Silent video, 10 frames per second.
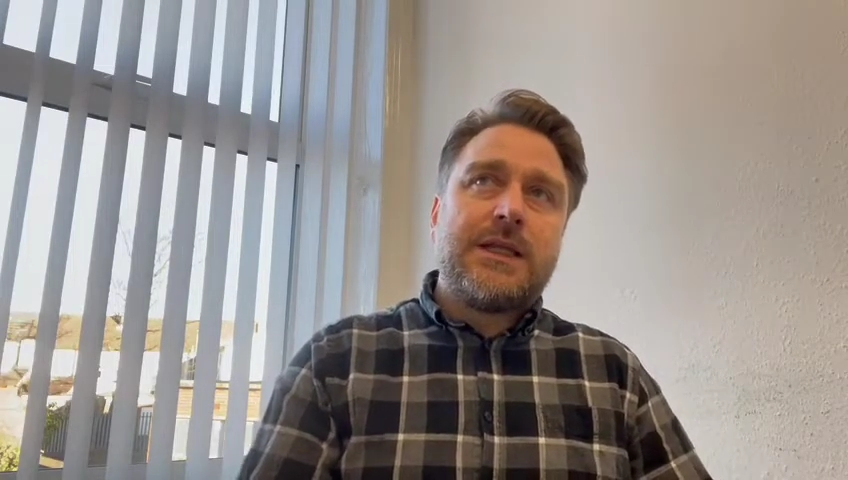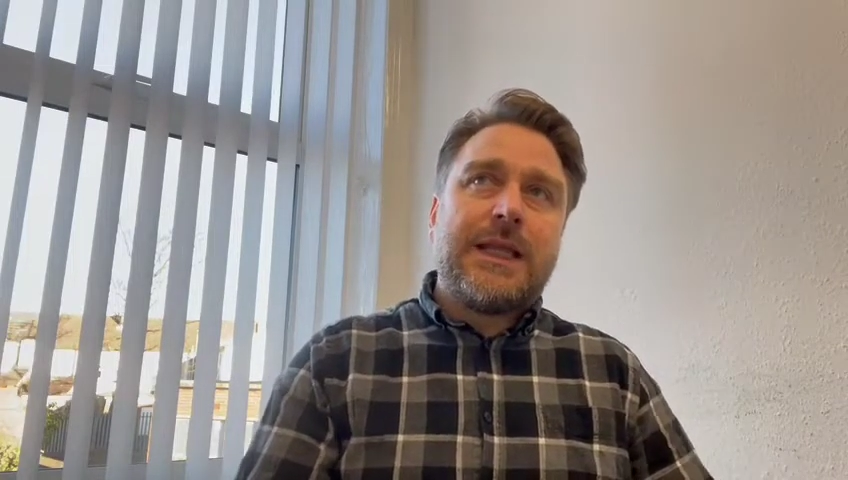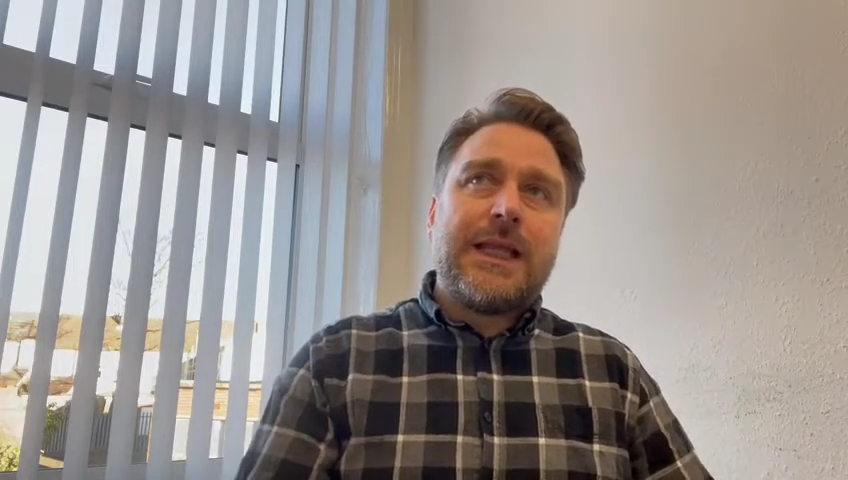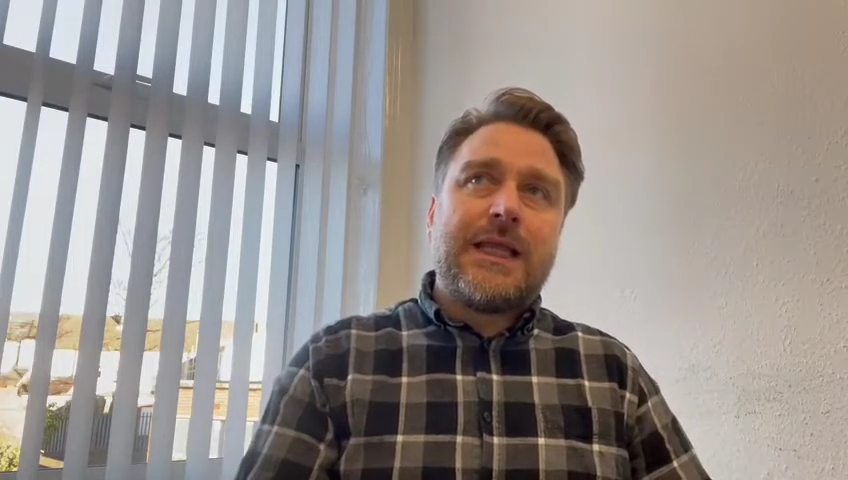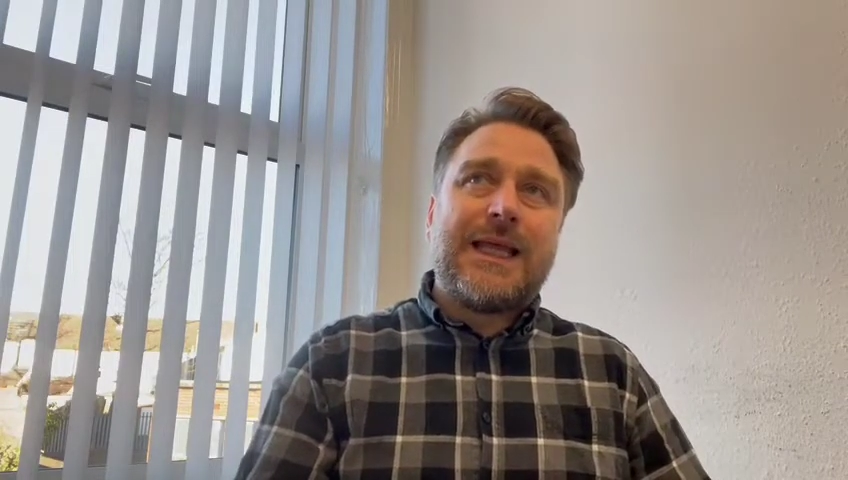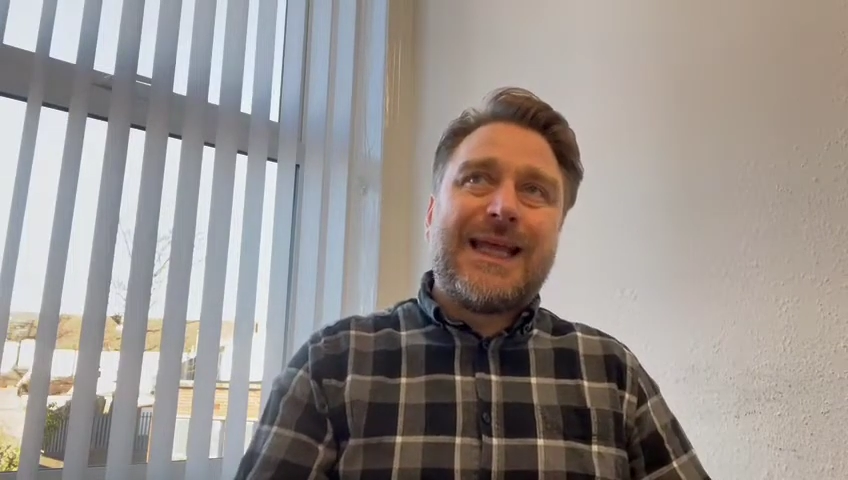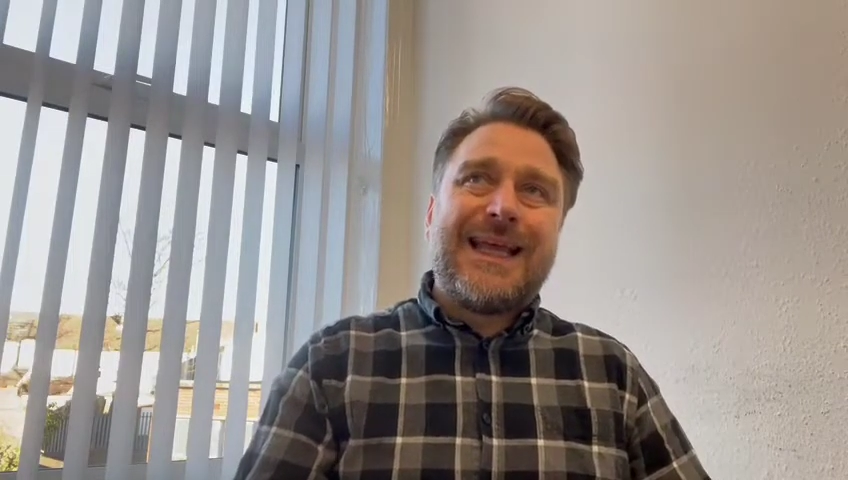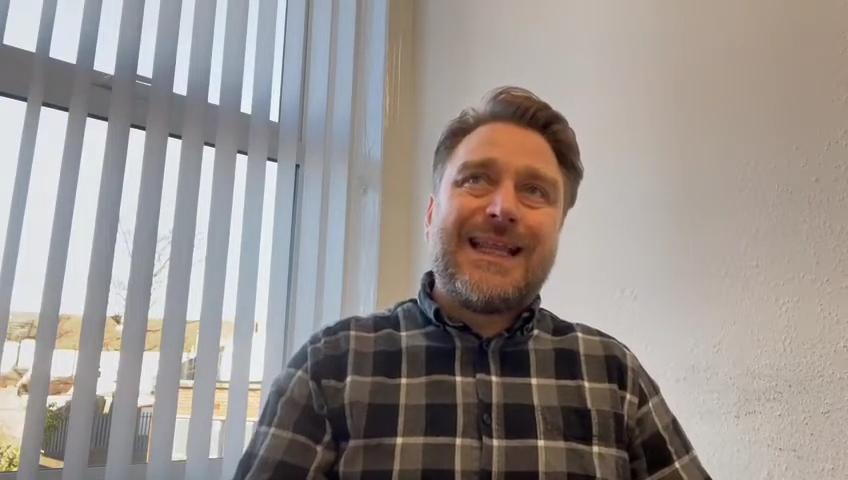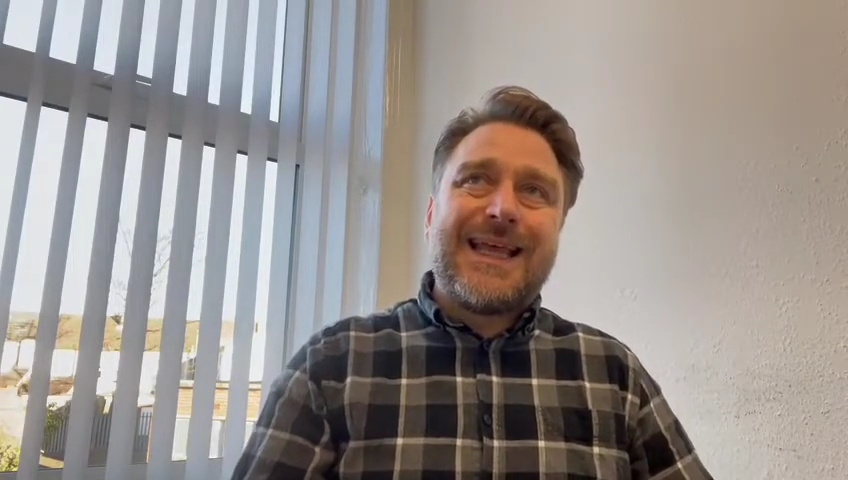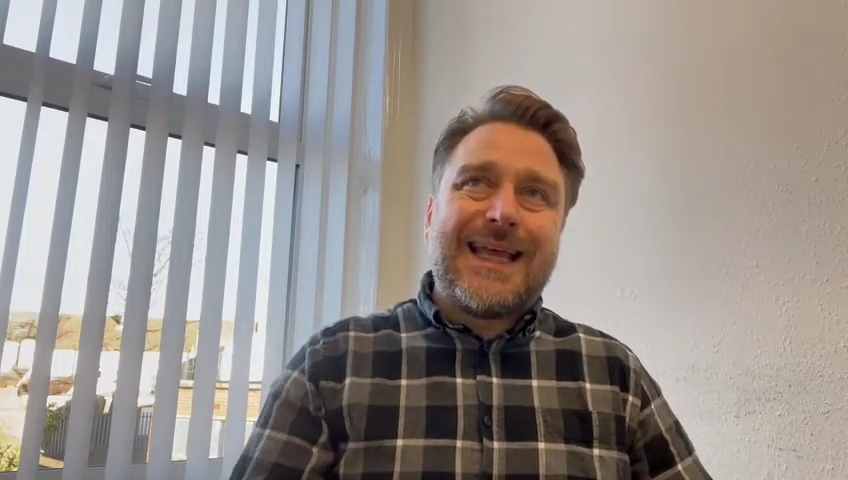the
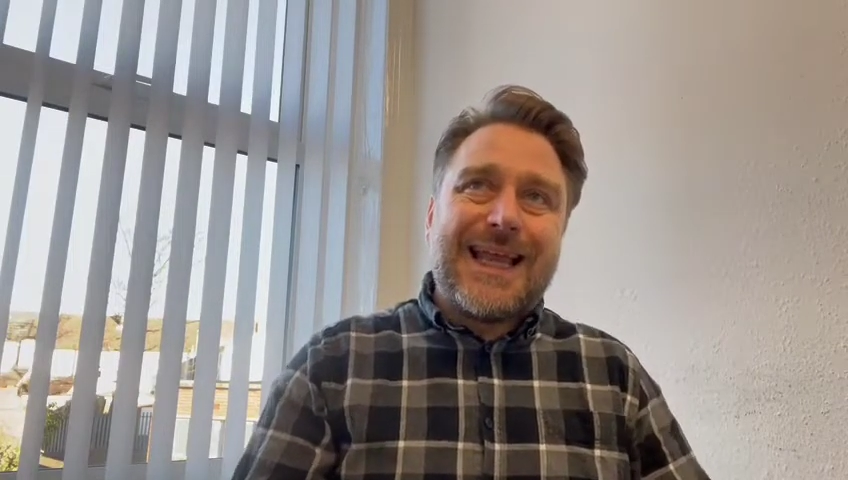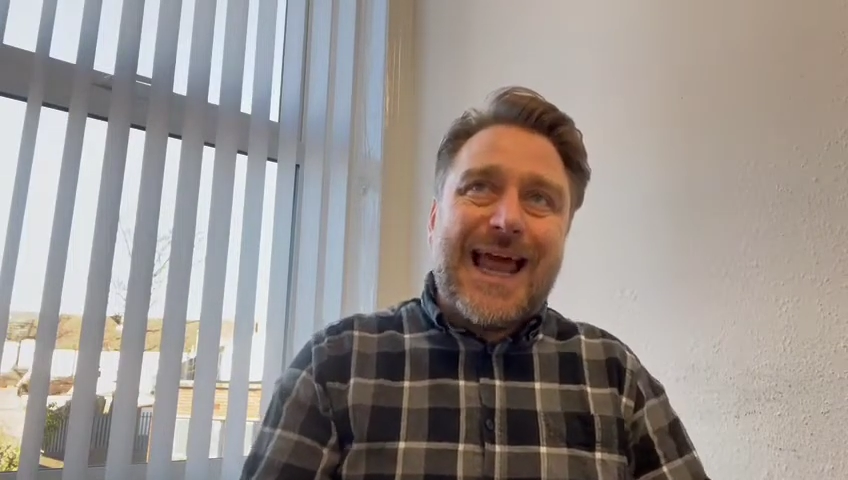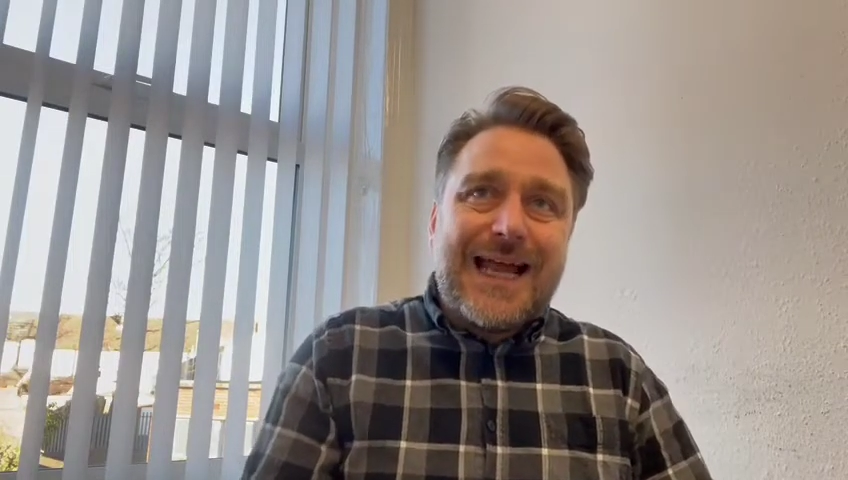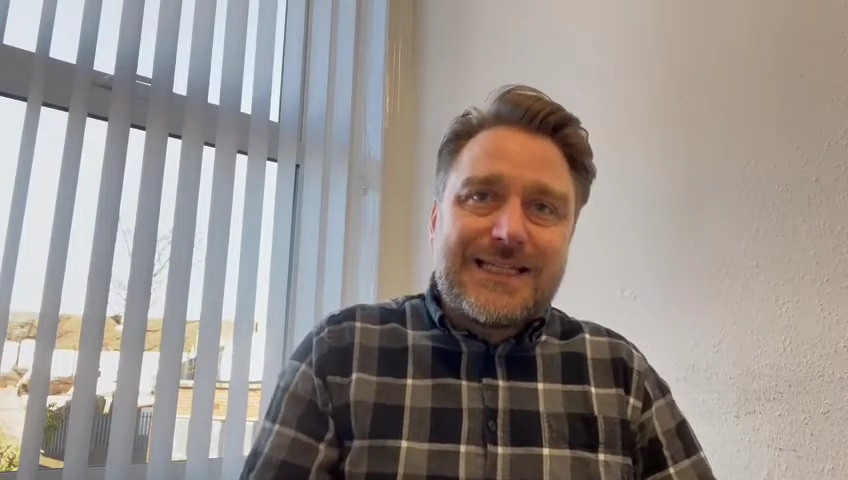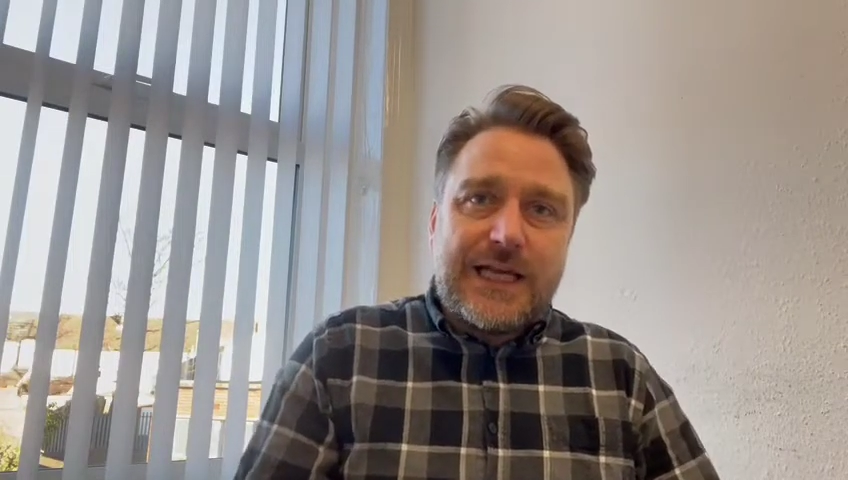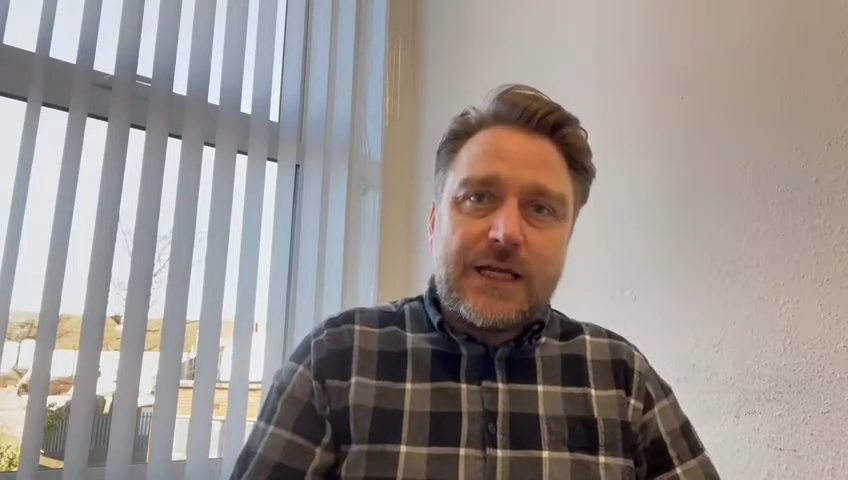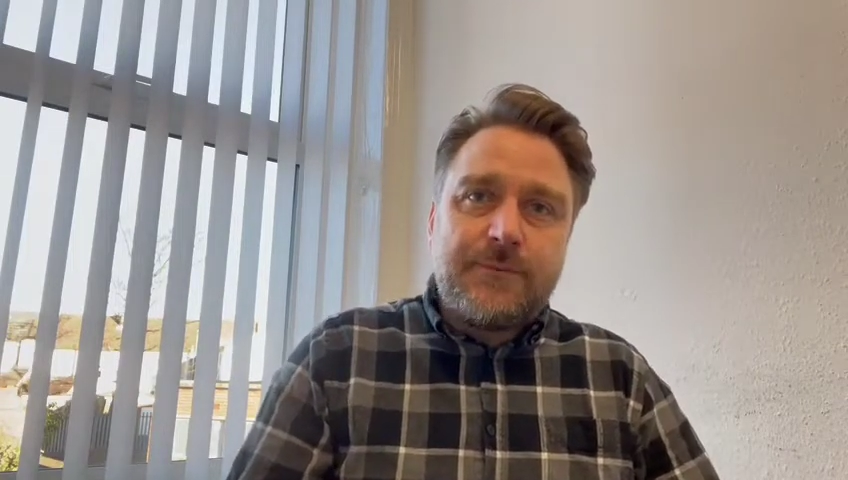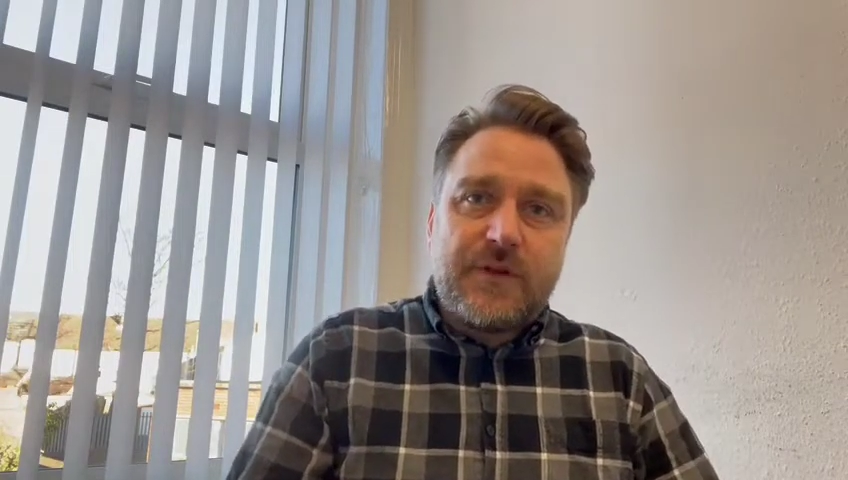connecting,